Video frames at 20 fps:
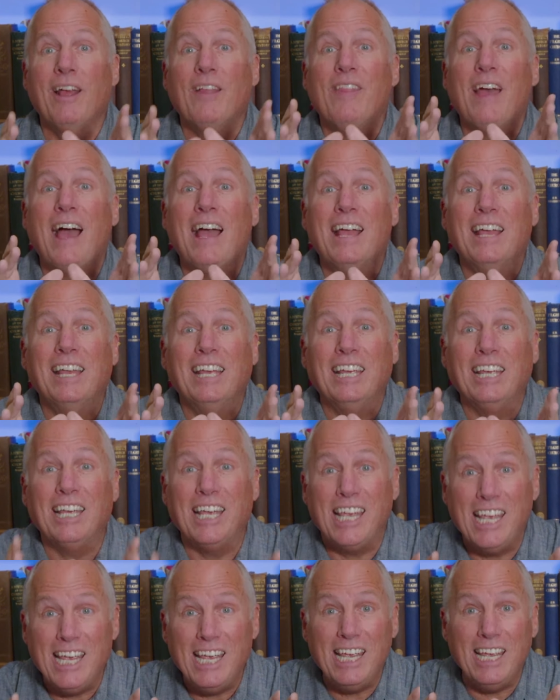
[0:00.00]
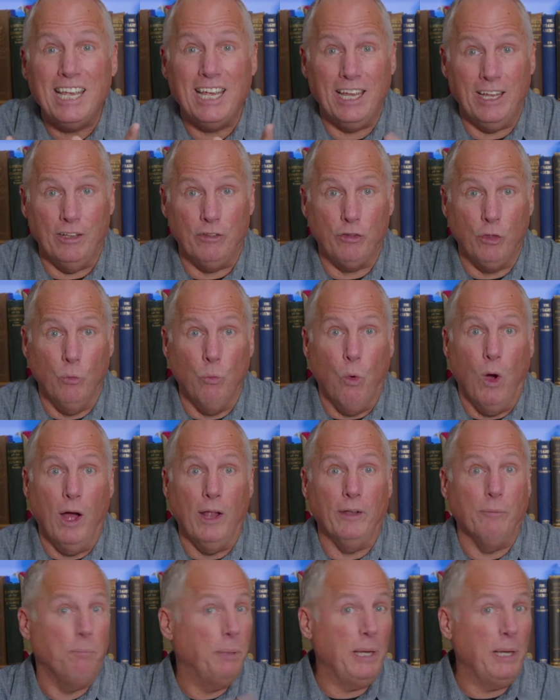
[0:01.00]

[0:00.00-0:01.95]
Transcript: that he is the one